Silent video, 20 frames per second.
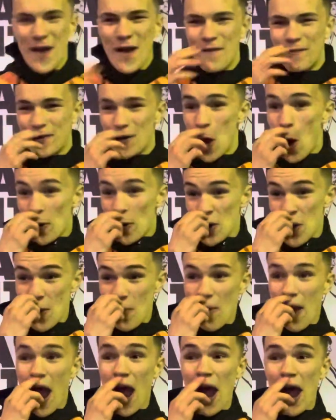But no,
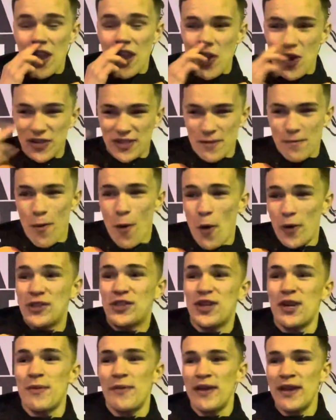you're supporting
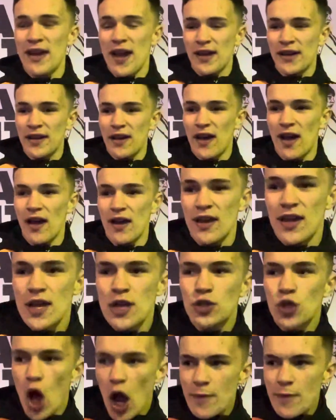Jimmy, and
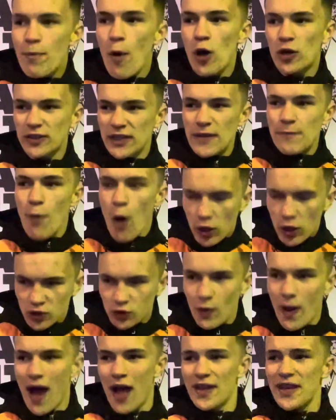no, he boxed
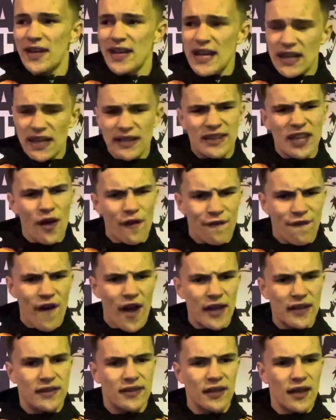well. He had a tough
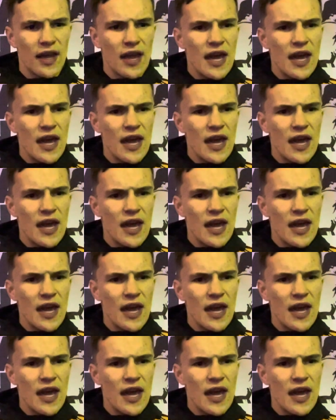fight.